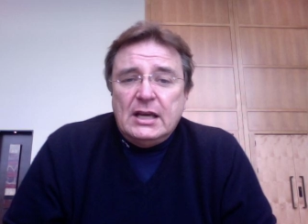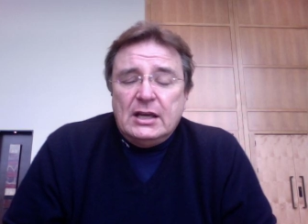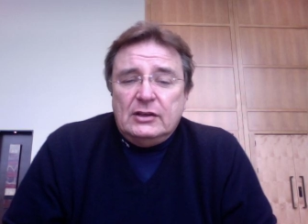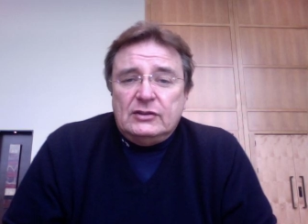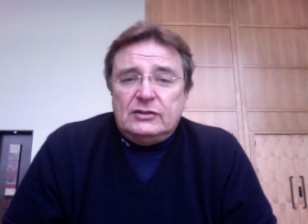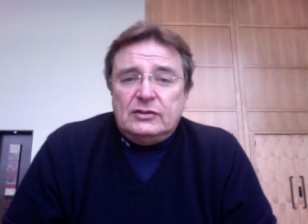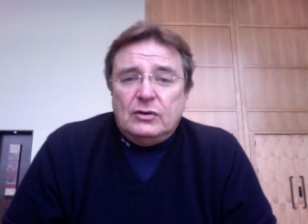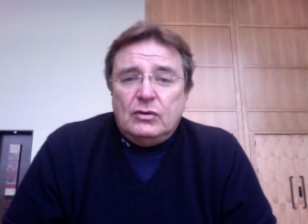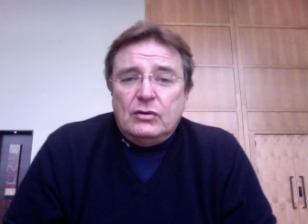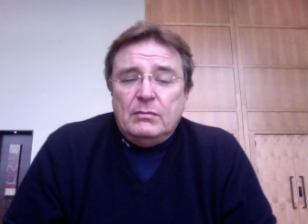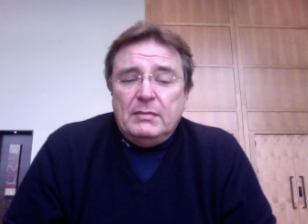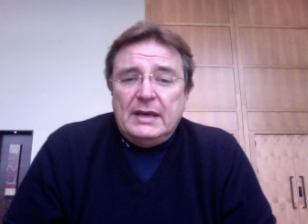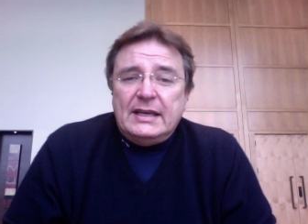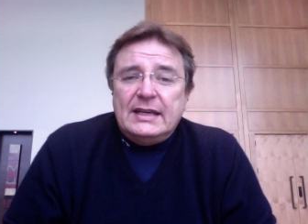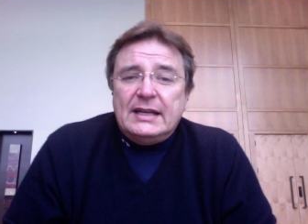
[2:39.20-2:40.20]
So
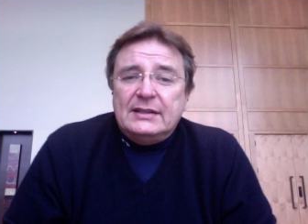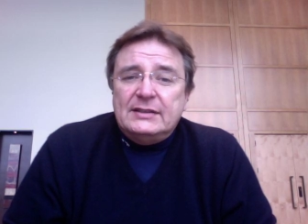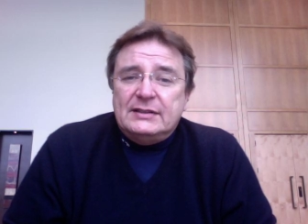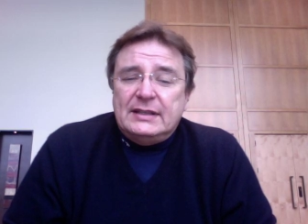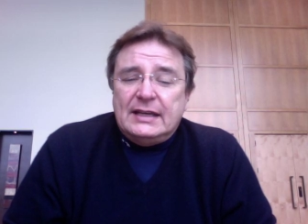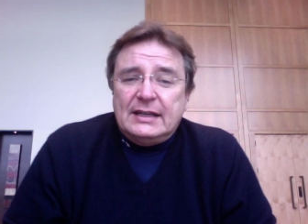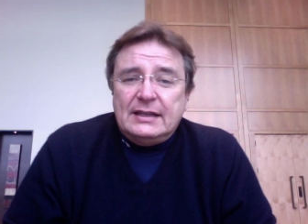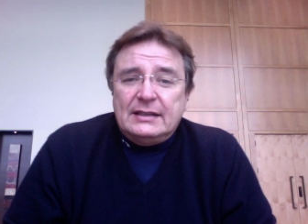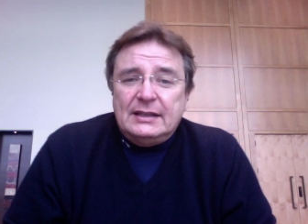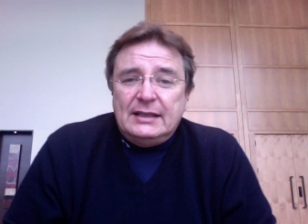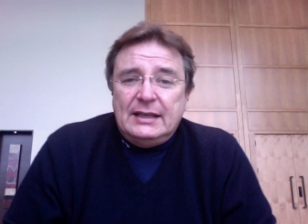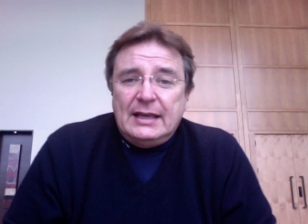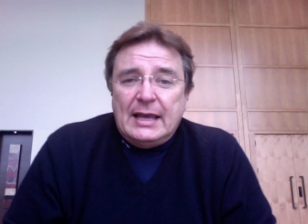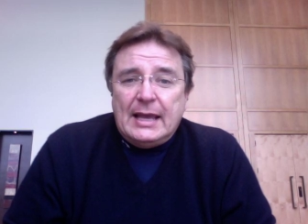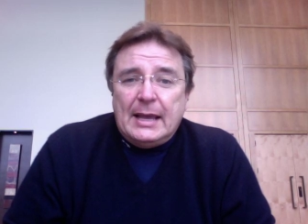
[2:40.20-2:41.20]
make it
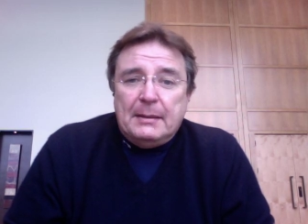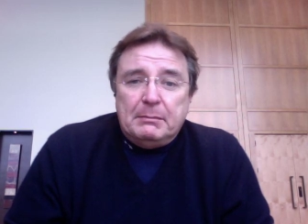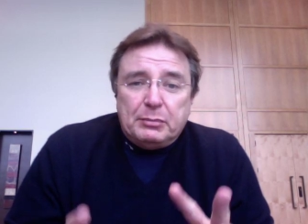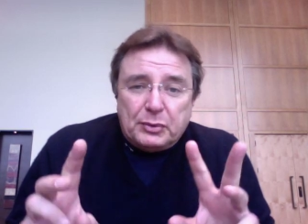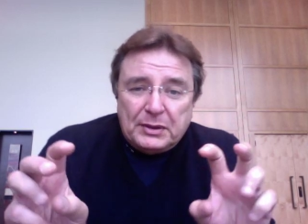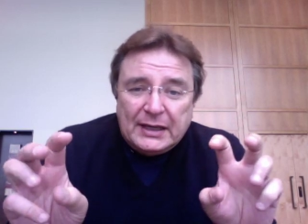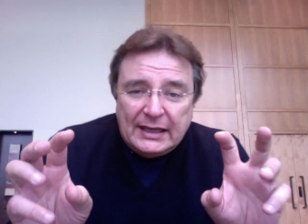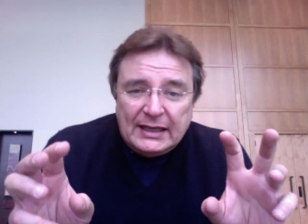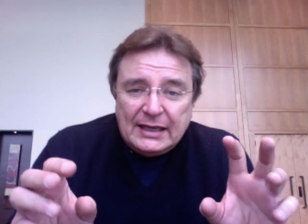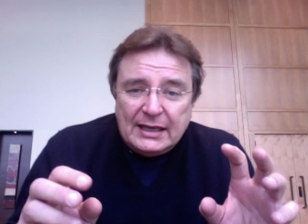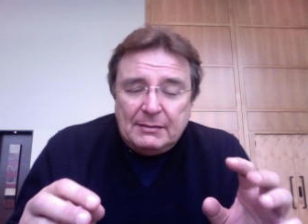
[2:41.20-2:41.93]
aesthetically pretty.